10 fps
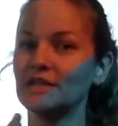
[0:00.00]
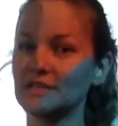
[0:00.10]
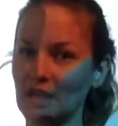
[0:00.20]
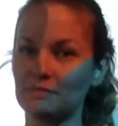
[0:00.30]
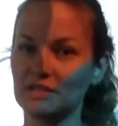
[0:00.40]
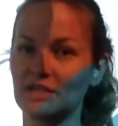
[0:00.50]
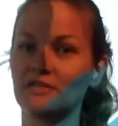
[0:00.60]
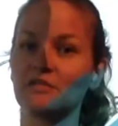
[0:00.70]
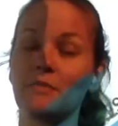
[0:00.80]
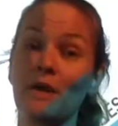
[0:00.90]

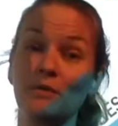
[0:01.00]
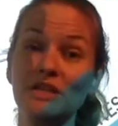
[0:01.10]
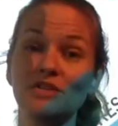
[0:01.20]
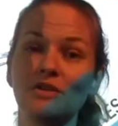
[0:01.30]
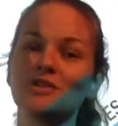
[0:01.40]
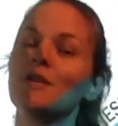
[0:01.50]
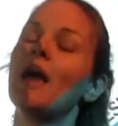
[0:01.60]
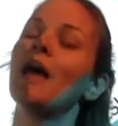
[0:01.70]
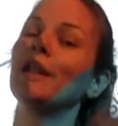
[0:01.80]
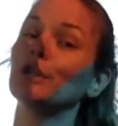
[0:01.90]
skepticism about research,
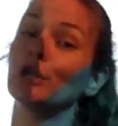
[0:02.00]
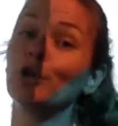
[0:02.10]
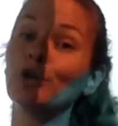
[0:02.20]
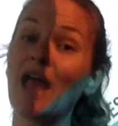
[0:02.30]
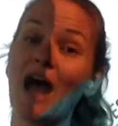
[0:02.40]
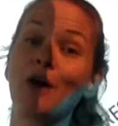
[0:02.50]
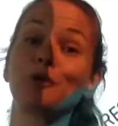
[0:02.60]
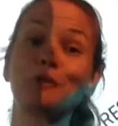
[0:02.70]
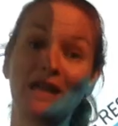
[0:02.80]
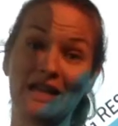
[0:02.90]
and learn how
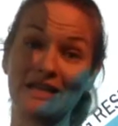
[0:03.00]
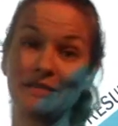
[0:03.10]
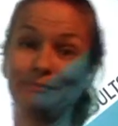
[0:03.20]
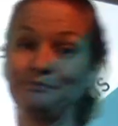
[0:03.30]
to read it.